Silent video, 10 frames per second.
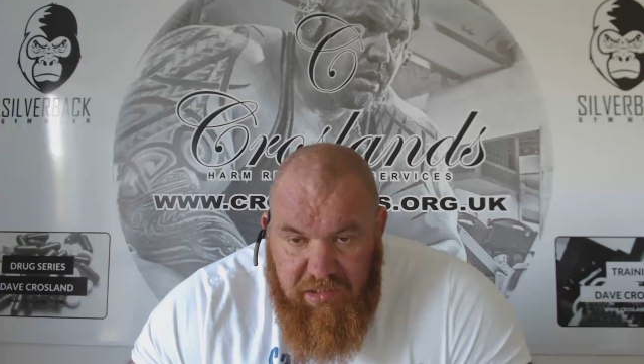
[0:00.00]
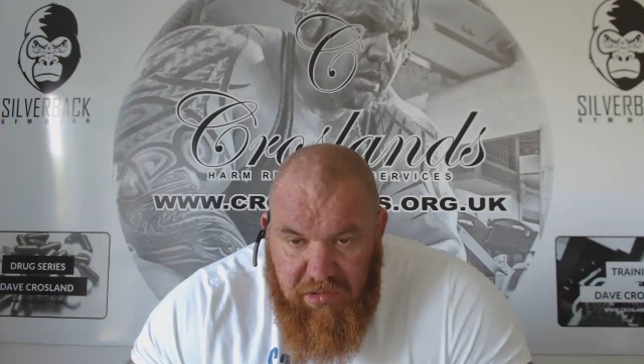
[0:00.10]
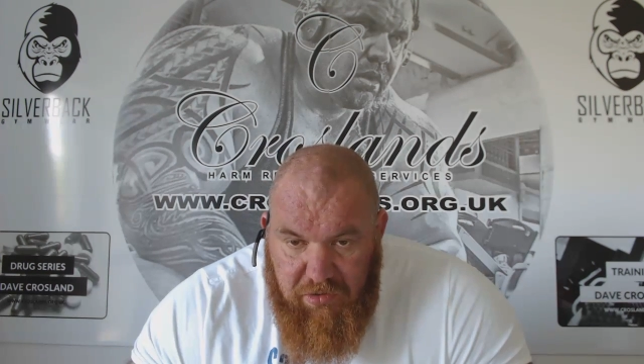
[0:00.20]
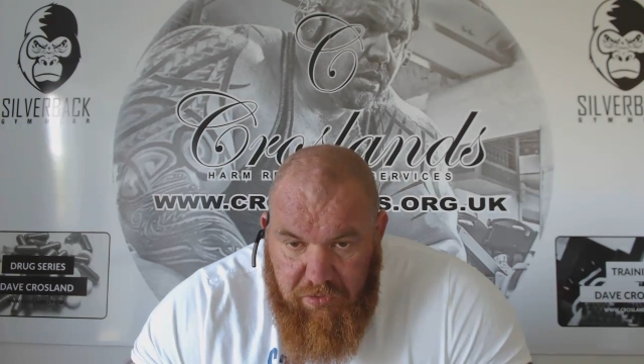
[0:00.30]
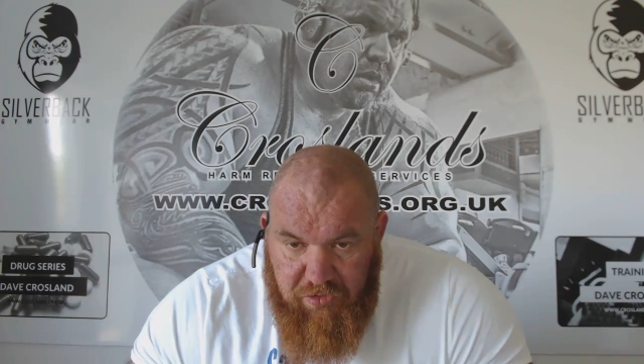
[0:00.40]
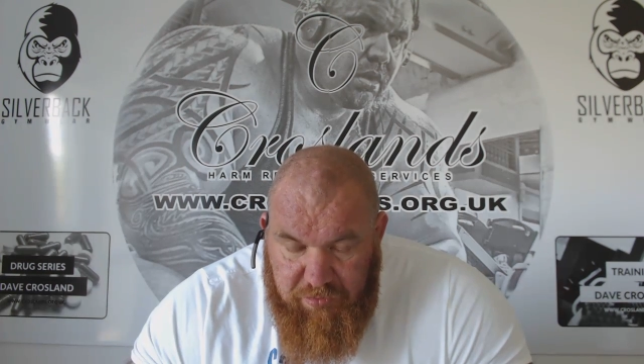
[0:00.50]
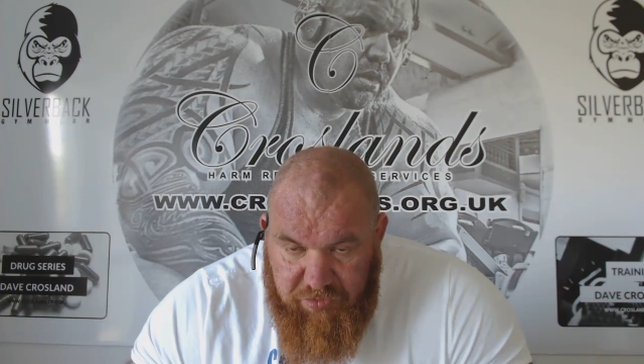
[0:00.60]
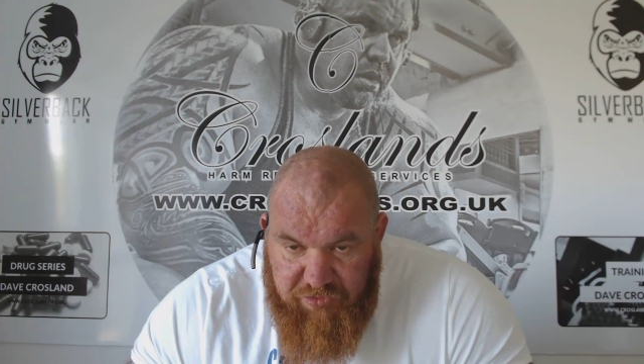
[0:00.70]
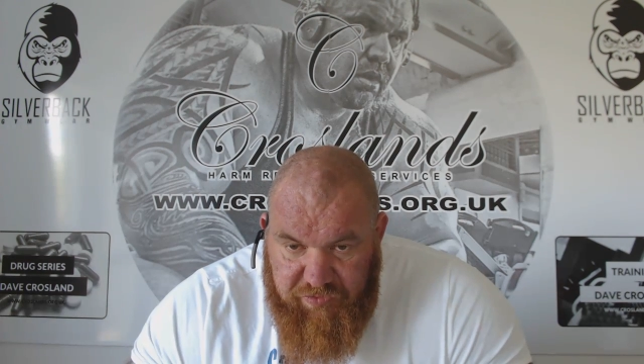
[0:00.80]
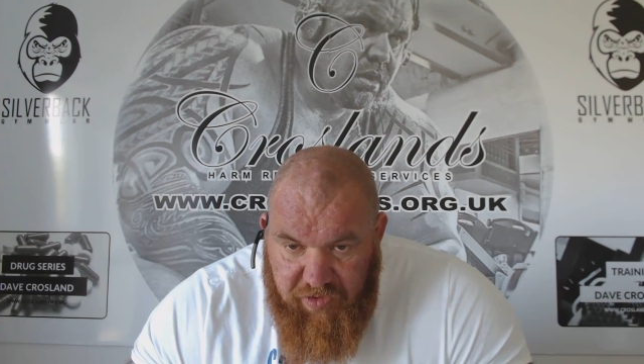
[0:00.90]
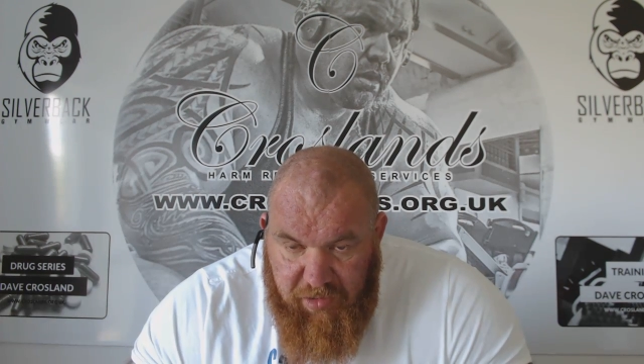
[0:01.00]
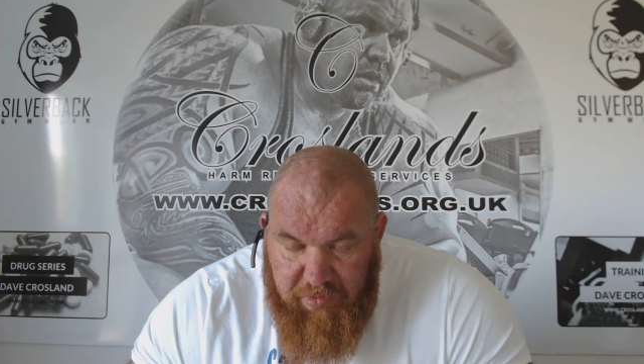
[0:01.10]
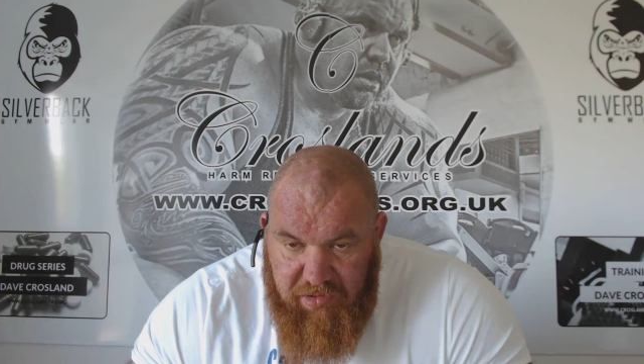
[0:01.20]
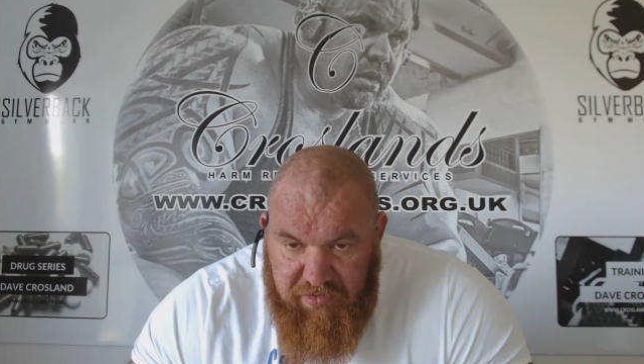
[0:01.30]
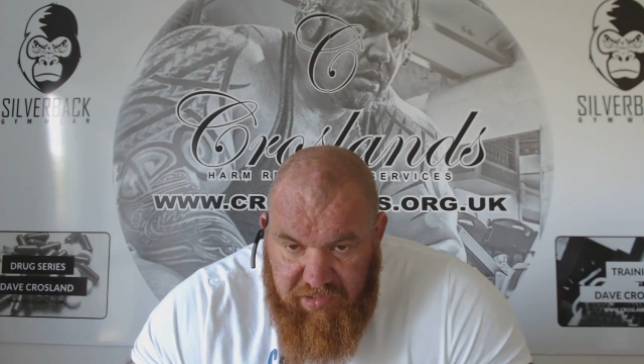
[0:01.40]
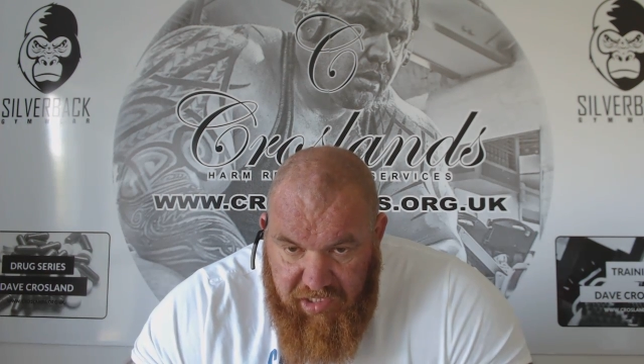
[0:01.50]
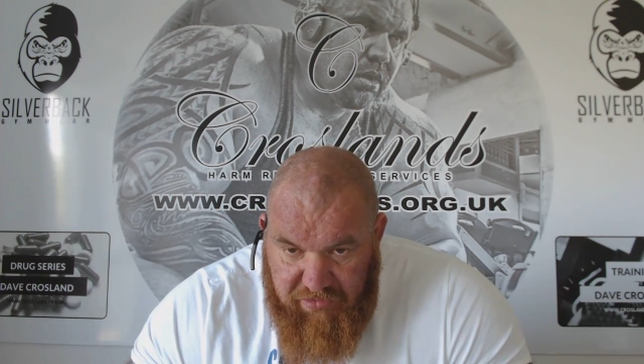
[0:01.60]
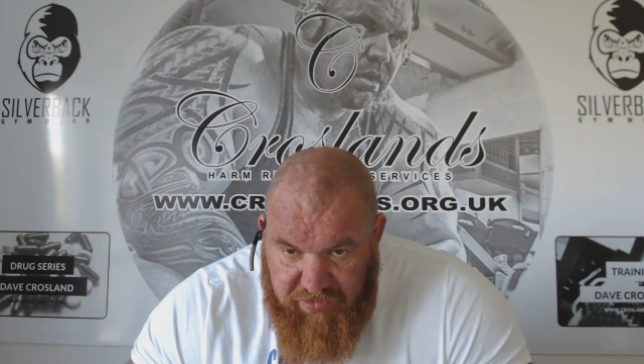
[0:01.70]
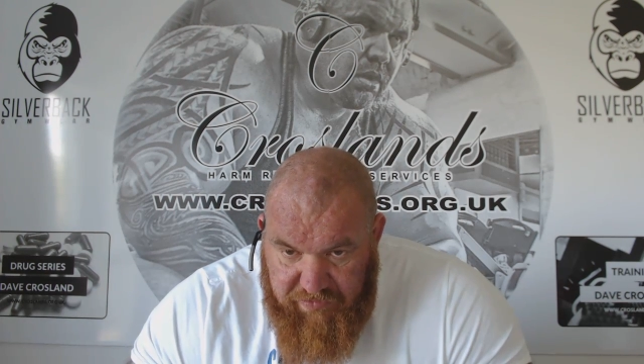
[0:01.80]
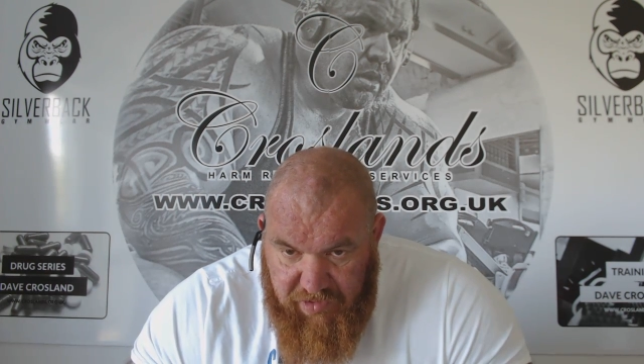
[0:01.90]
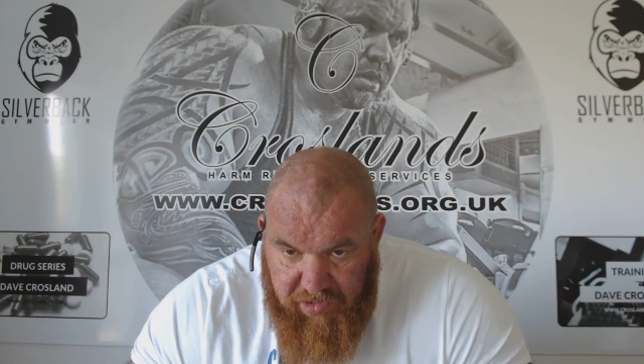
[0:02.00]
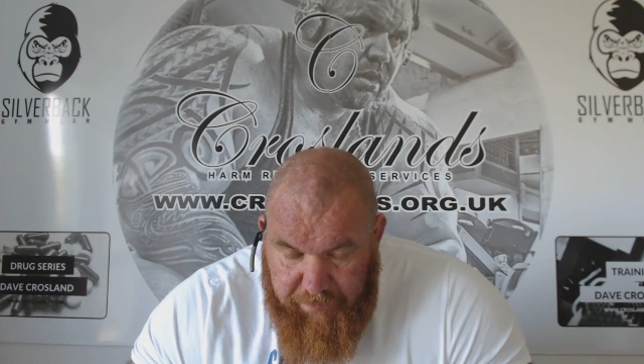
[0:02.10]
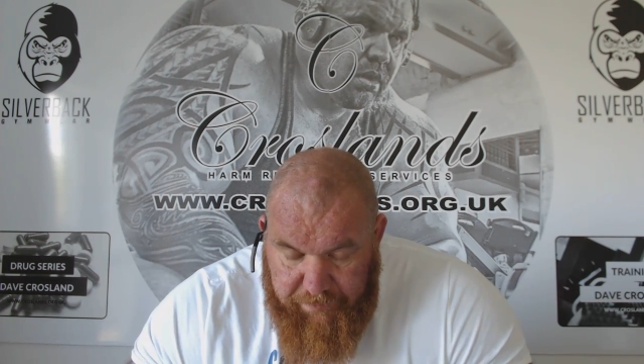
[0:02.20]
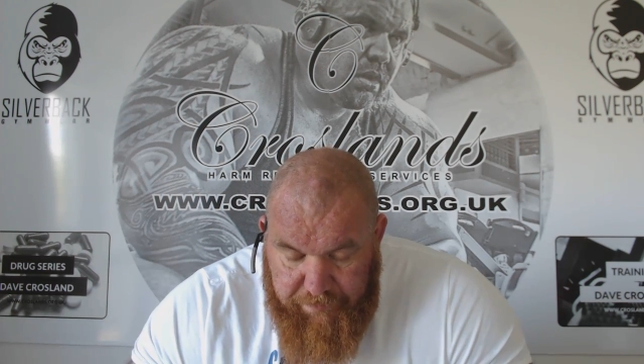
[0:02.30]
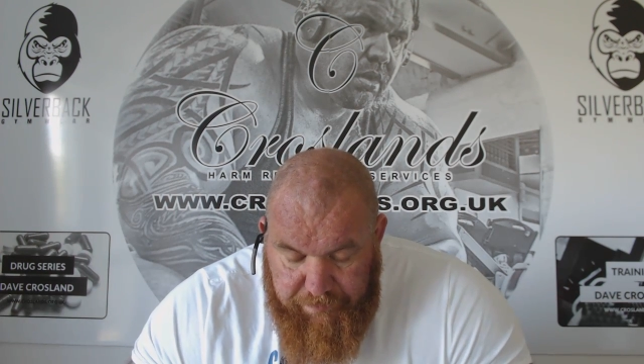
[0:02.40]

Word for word: can cause muscle fiber to calcify.